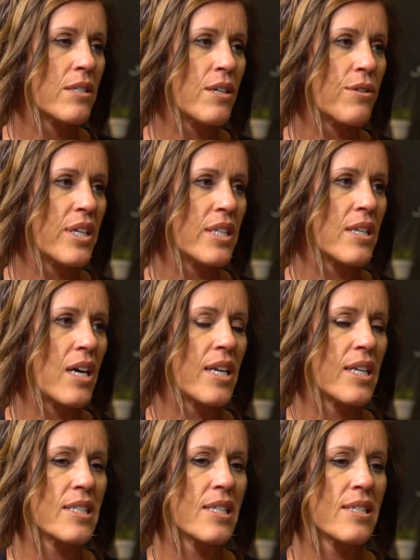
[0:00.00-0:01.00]
So He's
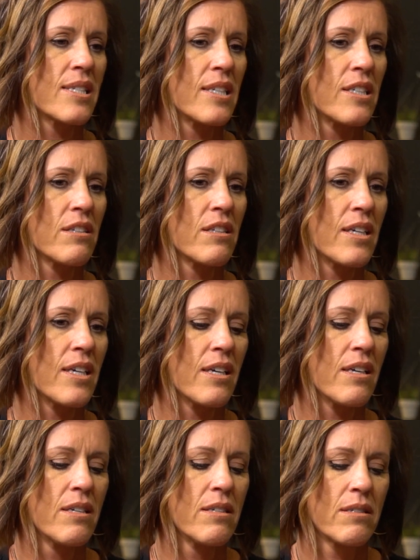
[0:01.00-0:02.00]
not
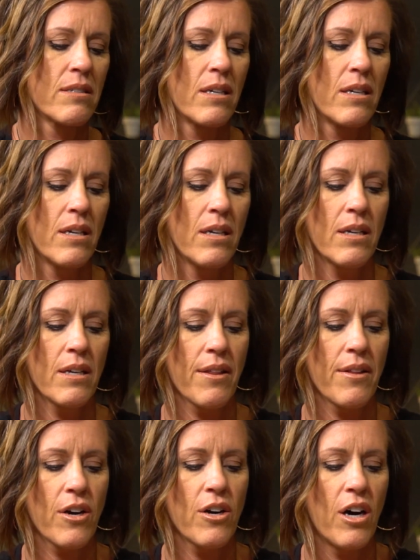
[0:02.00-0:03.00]
necessarily
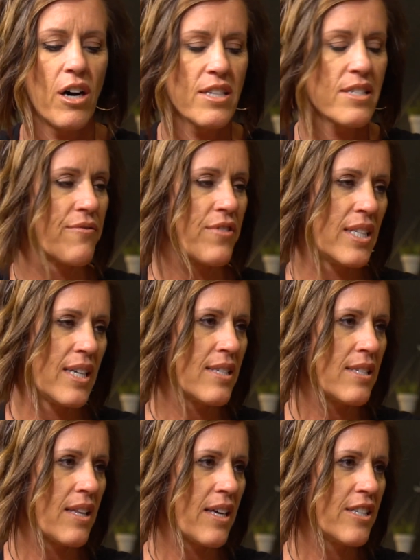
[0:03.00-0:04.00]
the cause of the
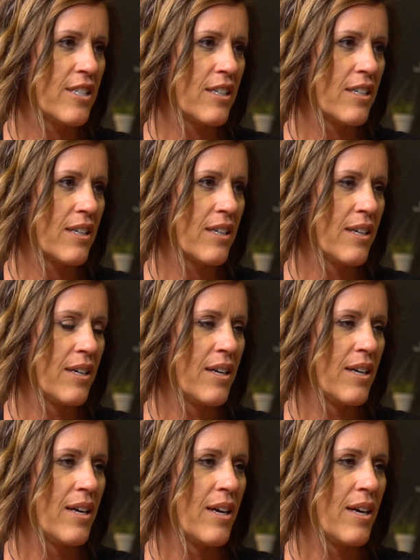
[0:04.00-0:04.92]
desolation. Right.